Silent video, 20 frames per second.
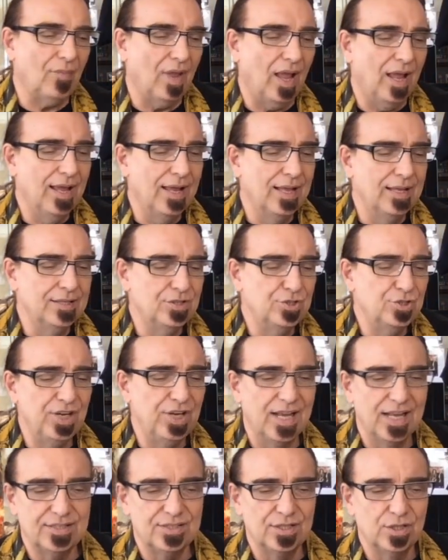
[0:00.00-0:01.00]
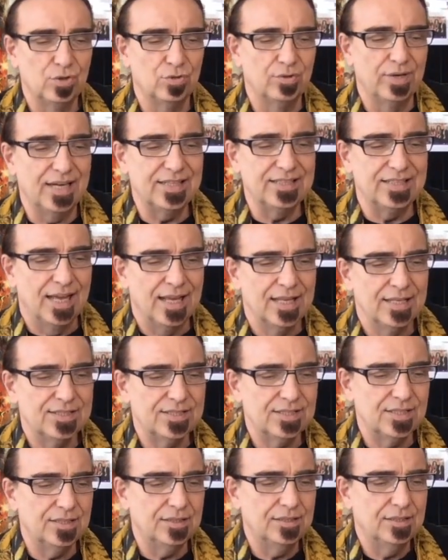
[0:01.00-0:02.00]
and she had the correct
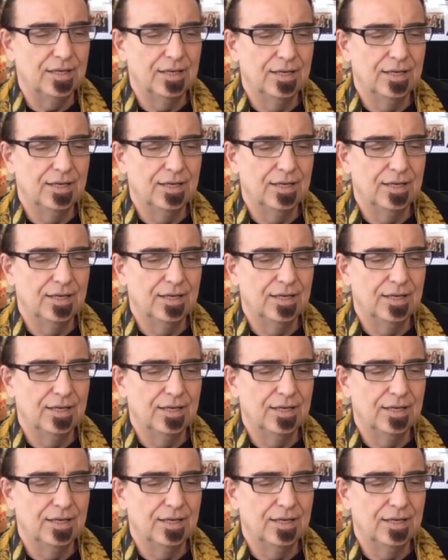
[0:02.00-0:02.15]
answer.